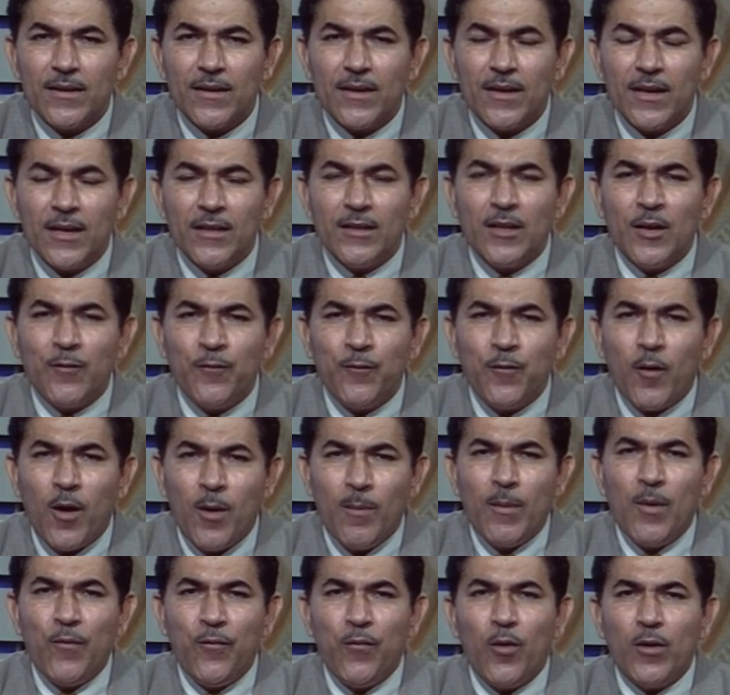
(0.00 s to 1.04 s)
in the form
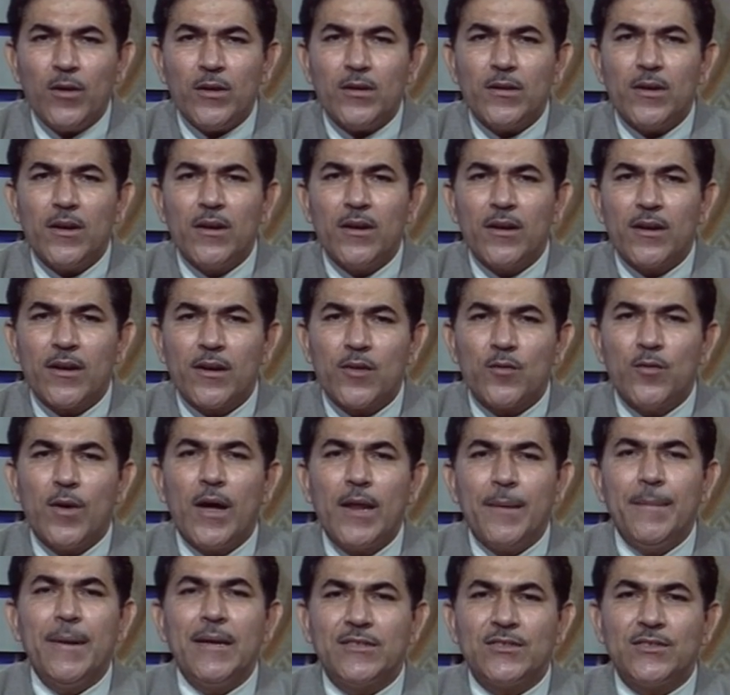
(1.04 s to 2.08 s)
of what?
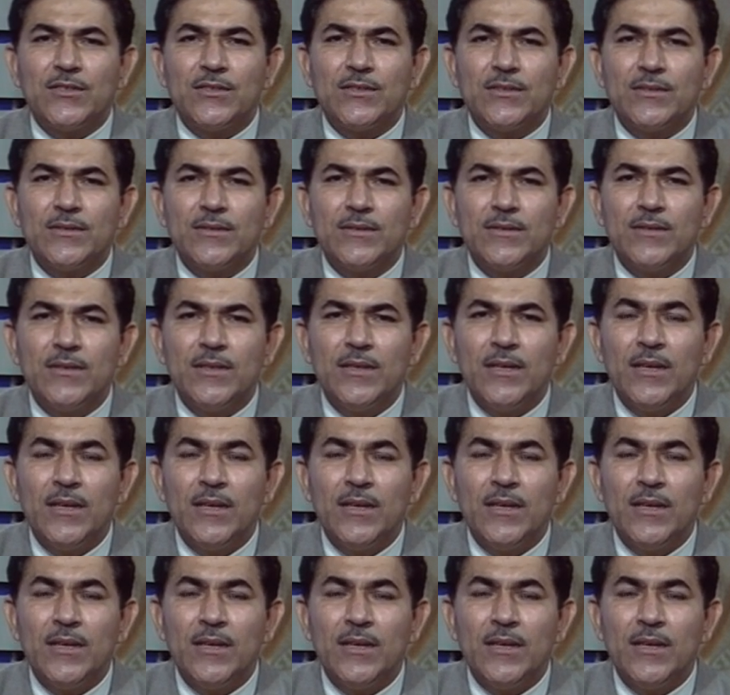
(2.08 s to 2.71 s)
Requirements,